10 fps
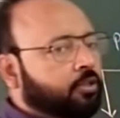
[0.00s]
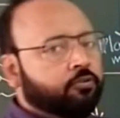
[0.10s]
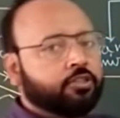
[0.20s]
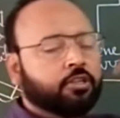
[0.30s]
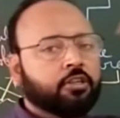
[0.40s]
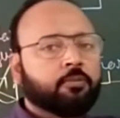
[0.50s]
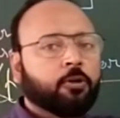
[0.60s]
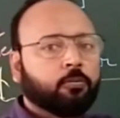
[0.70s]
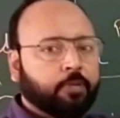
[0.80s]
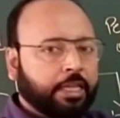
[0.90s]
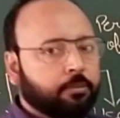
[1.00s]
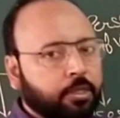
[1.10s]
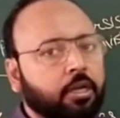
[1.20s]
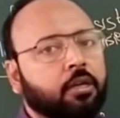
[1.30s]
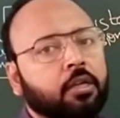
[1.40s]
we studied about plane
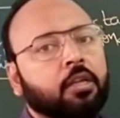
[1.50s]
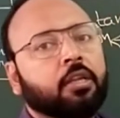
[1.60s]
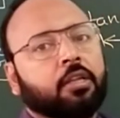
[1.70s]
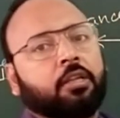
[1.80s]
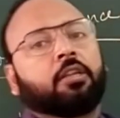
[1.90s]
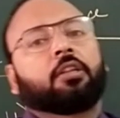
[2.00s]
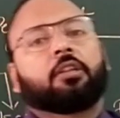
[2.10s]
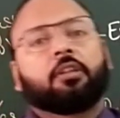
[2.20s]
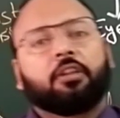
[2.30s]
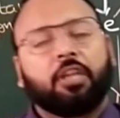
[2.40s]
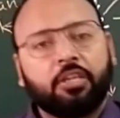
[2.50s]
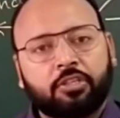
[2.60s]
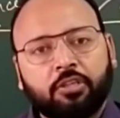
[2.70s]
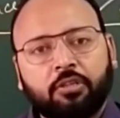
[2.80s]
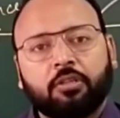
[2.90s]
mirror,
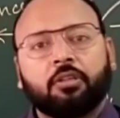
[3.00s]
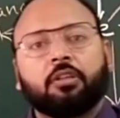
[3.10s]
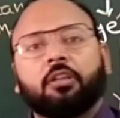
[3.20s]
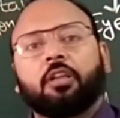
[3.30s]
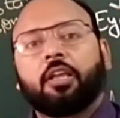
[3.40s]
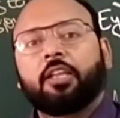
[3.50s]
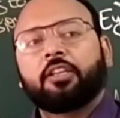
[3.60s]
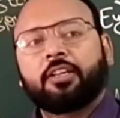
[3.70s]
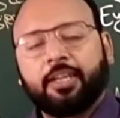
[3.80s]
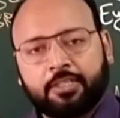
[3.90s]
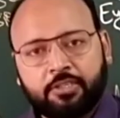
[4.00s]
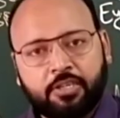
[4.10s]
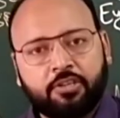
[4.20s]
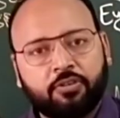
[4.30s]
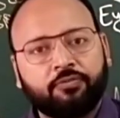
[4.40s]
nature, and the
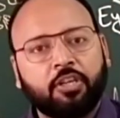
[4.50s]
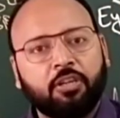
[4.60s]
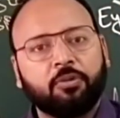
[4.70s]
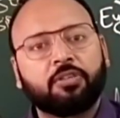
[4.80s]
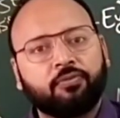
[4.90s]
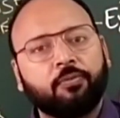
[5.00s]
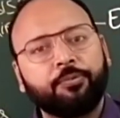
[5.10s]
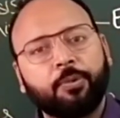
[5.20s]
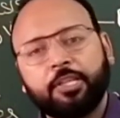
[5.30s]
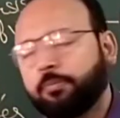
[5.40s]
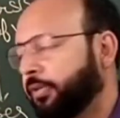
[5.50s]
characteristics of the image formed by the